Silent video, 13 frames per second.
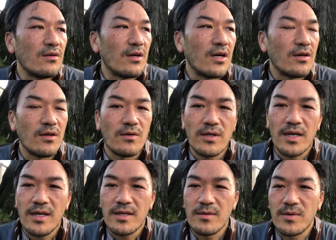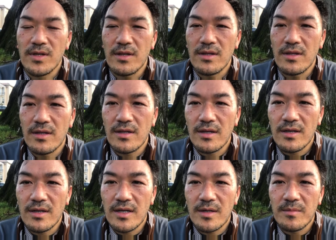aren't okay with
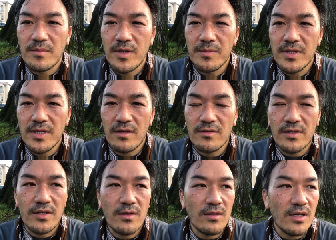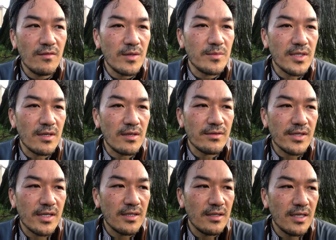themselves and don't love themselves.
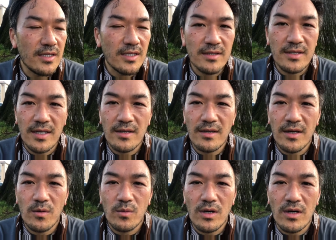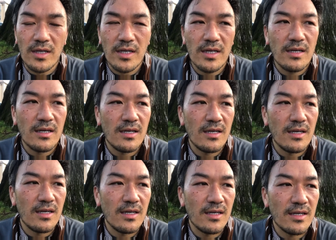And it does take a lot of work
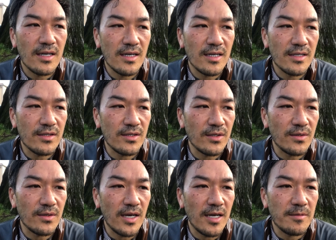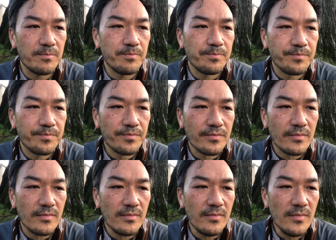to do that.
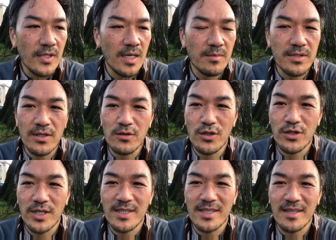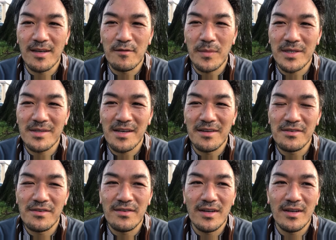And I'm still learning to love
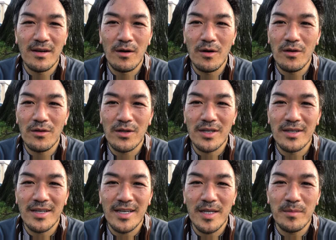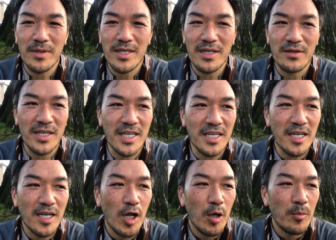myself, all the itty bitty gritty
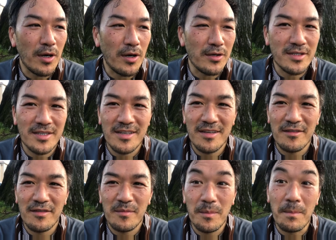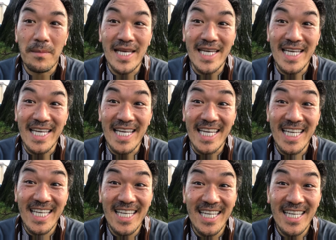parts of
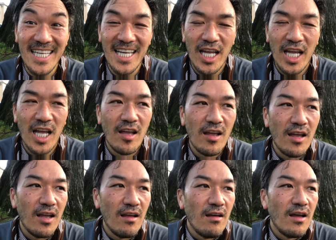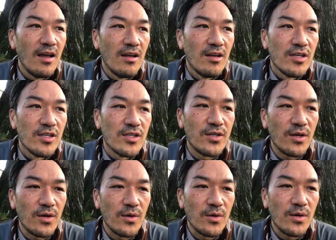me.
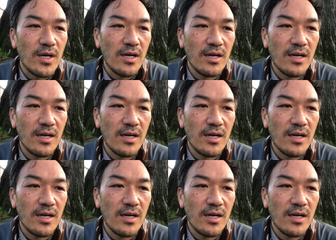So